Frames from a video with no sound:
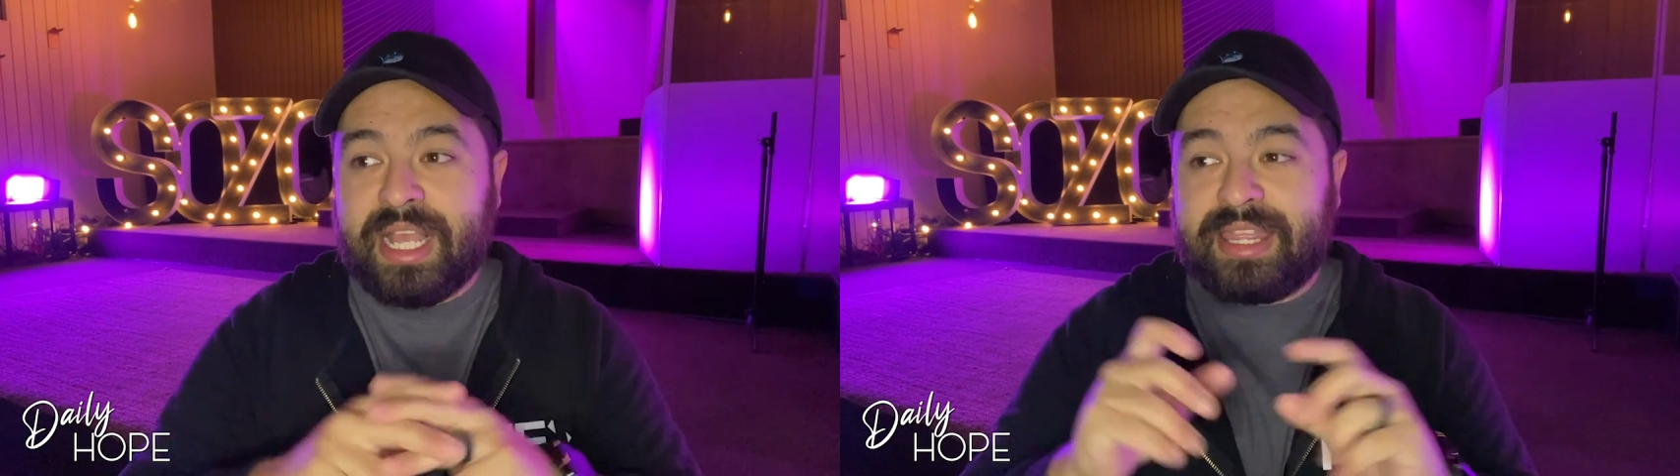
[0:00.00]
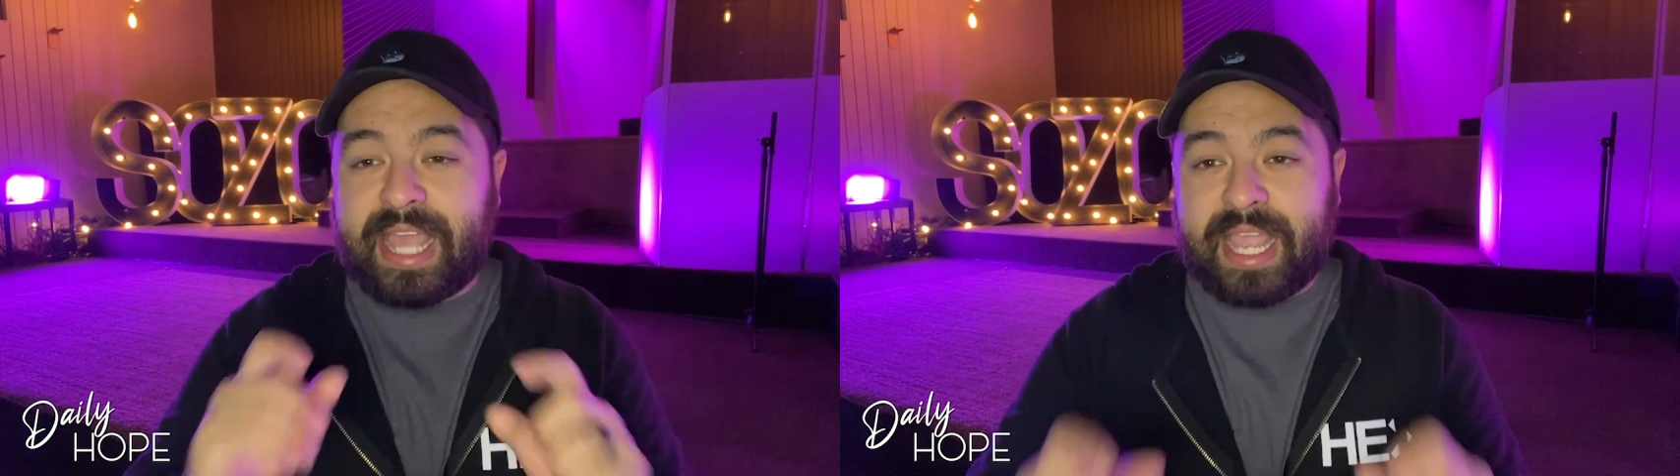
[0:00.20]

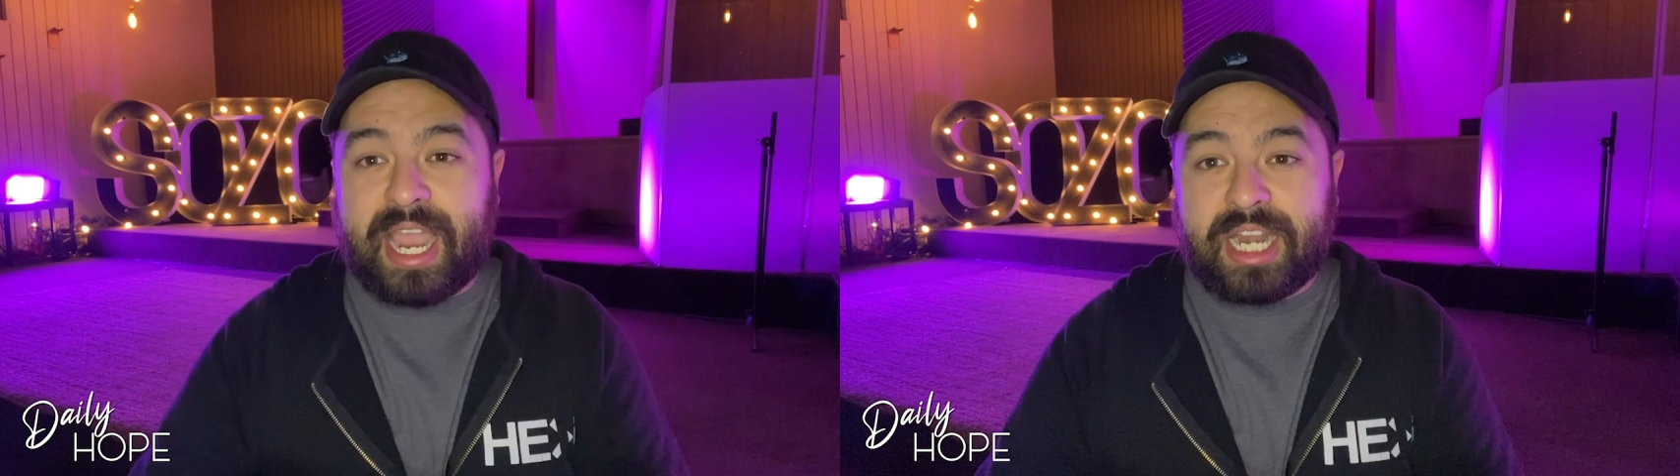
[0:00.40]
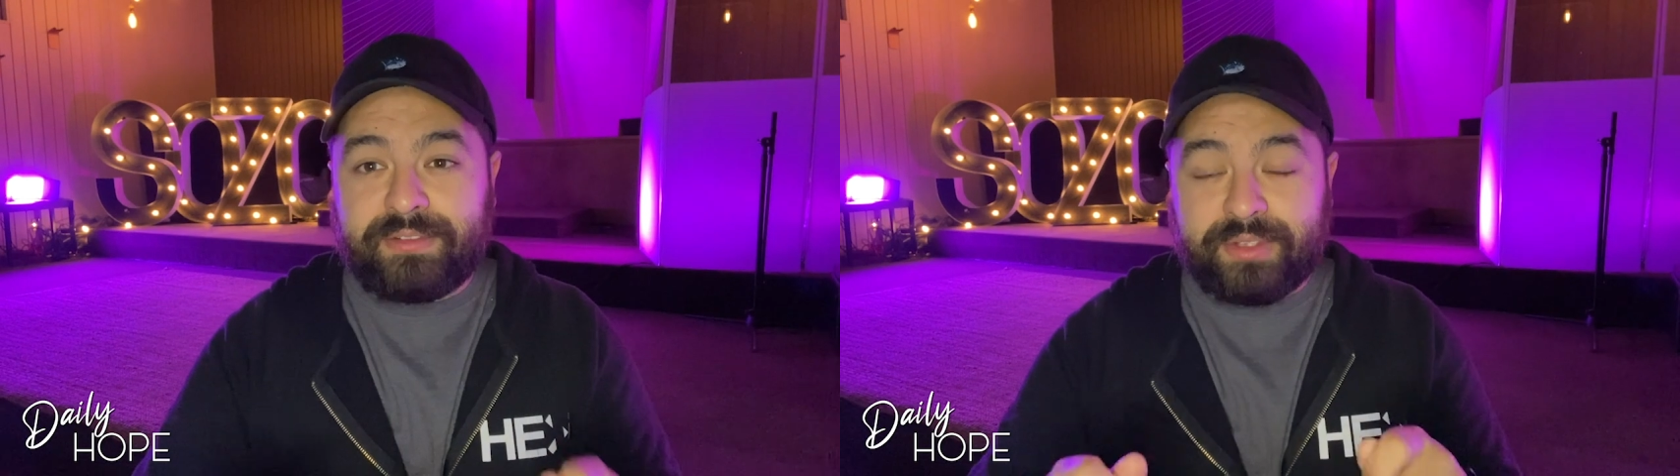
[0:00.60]

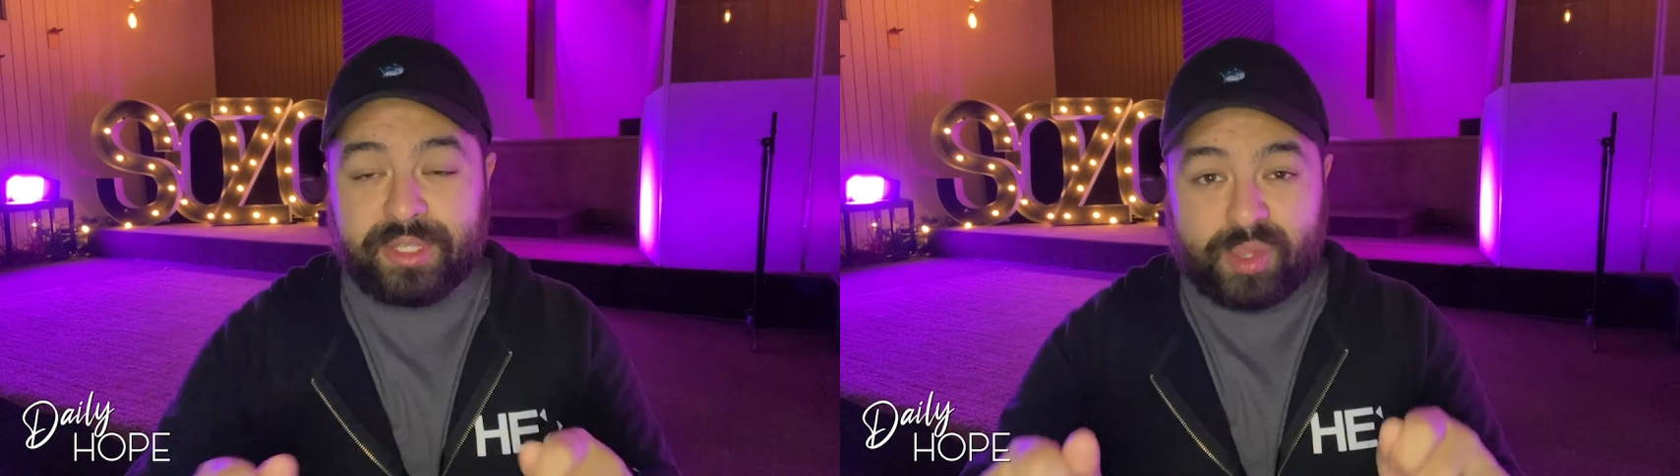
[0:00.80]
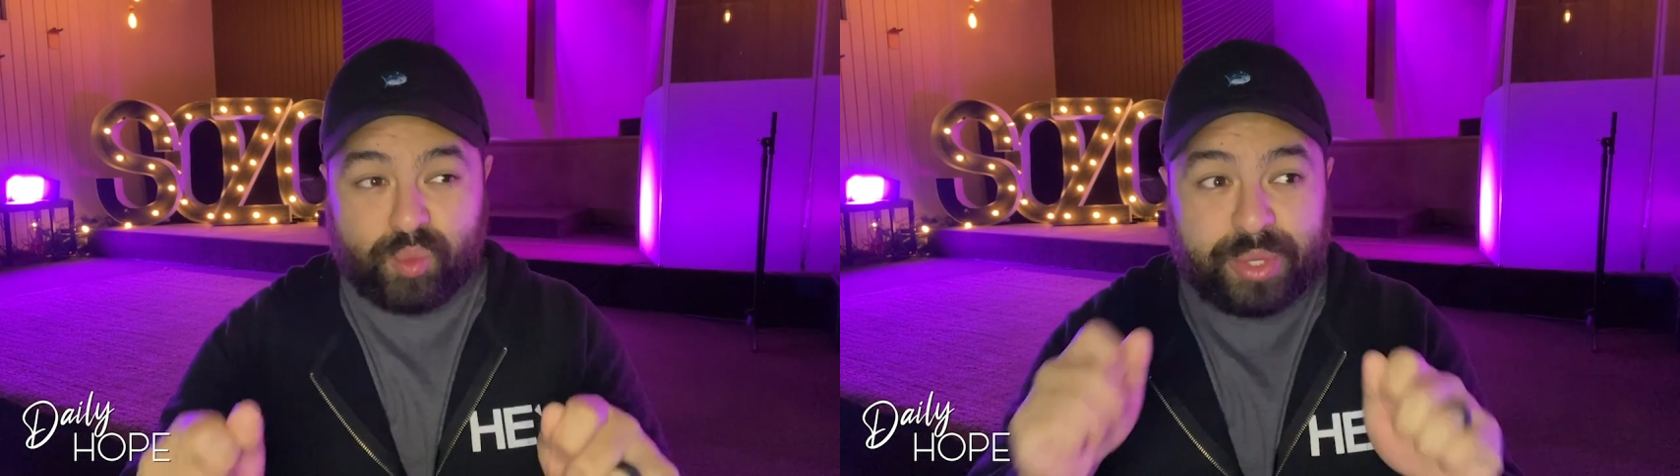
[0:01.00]

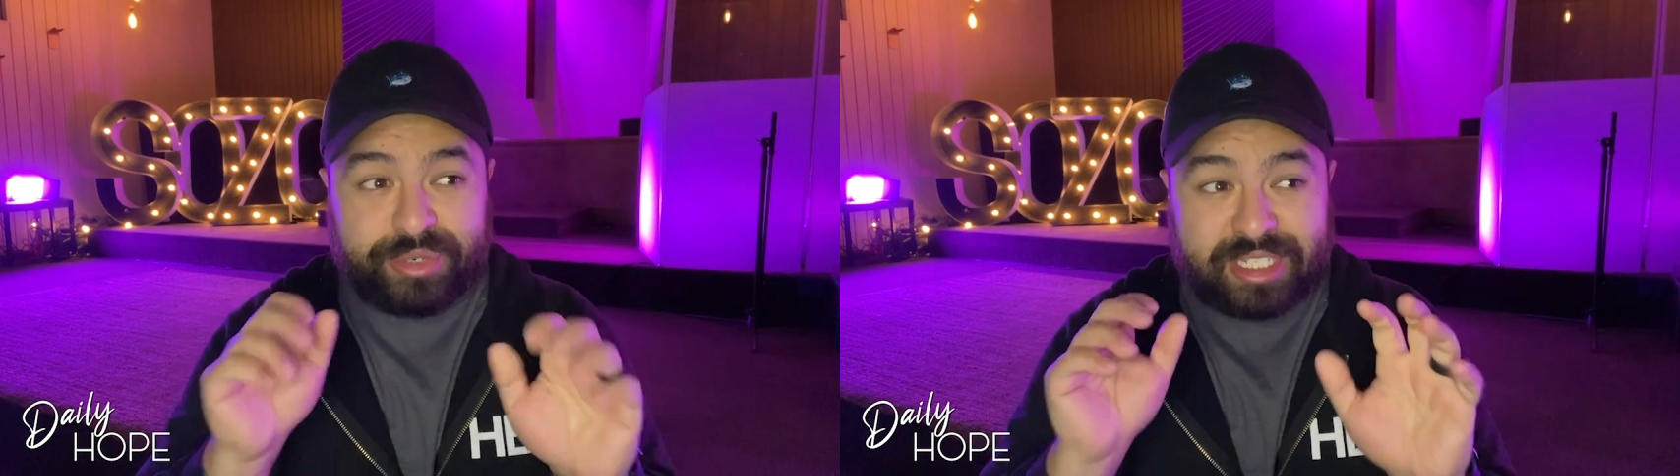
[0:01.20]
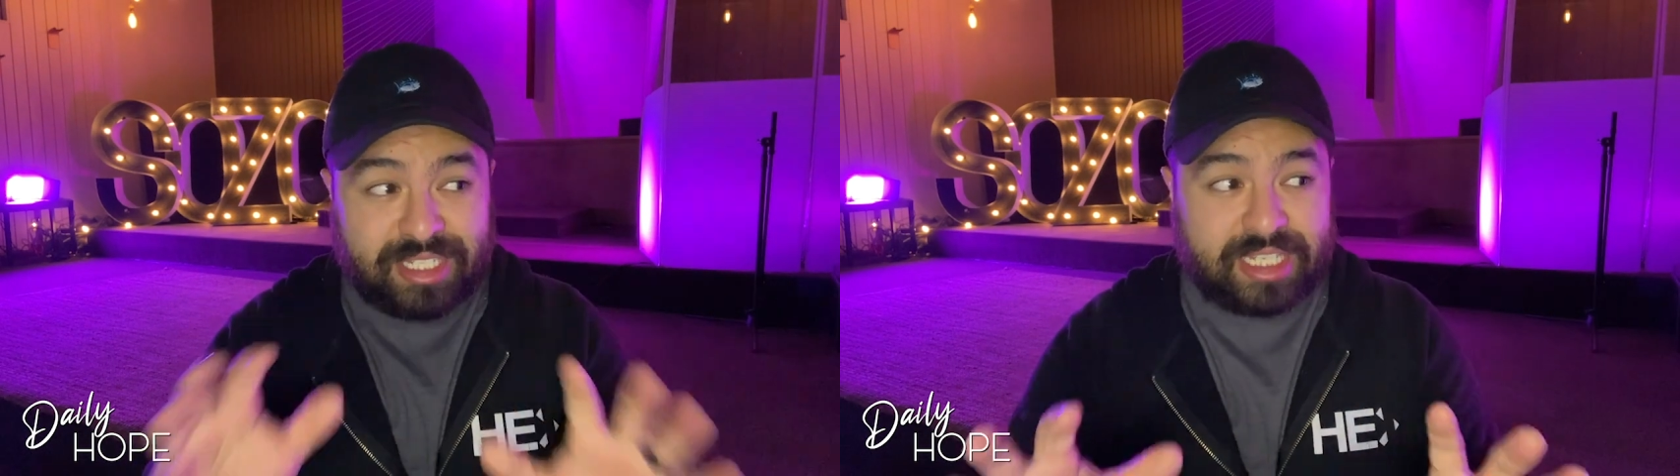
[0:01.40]
we
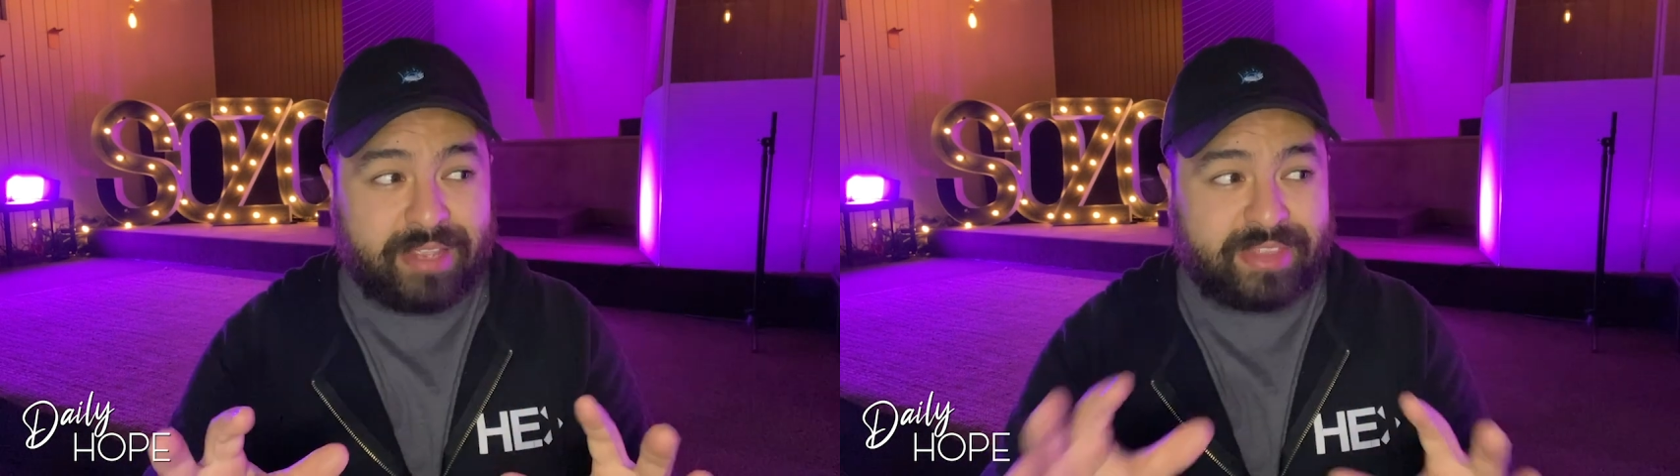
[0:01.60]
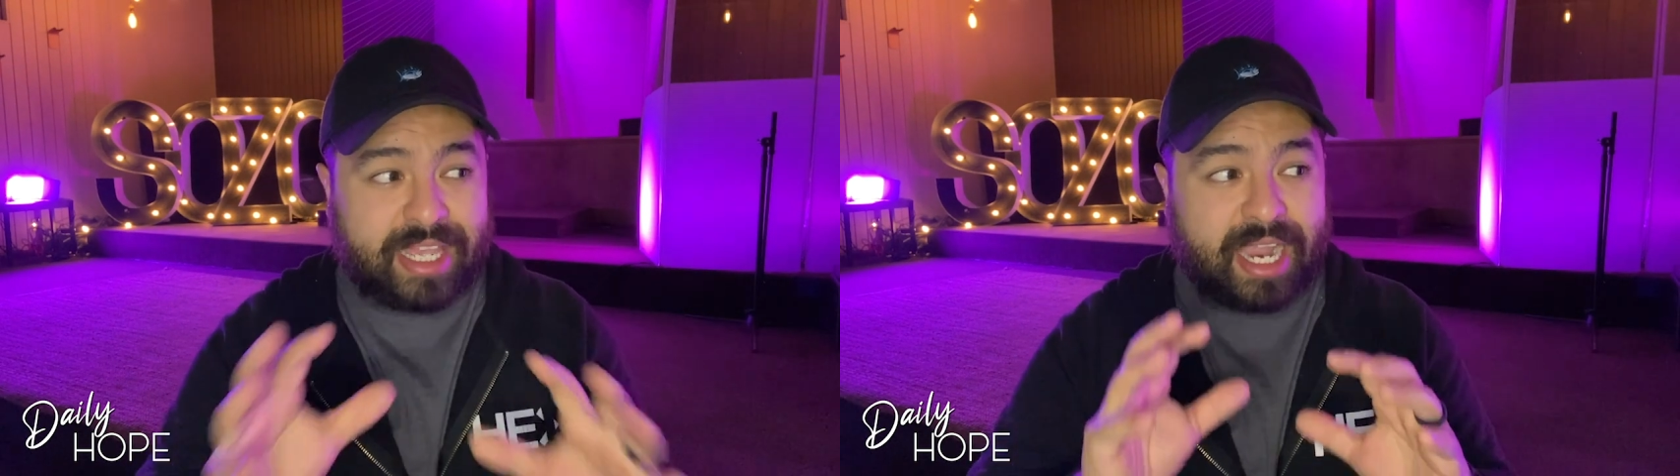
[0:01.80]

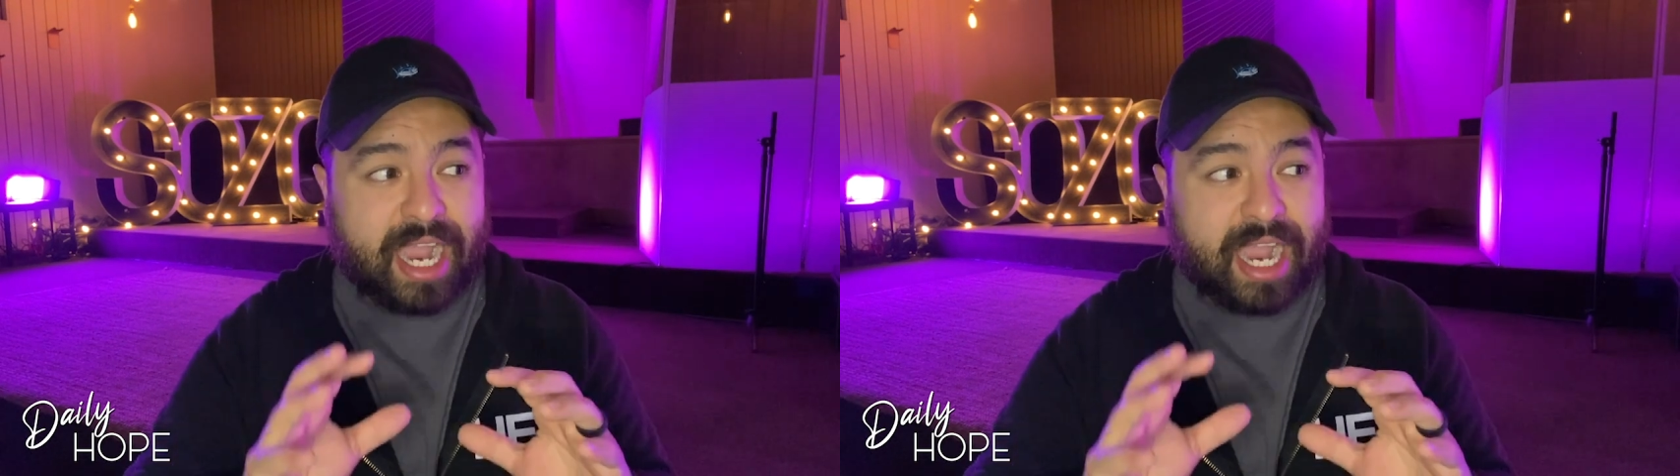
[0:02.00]
receive that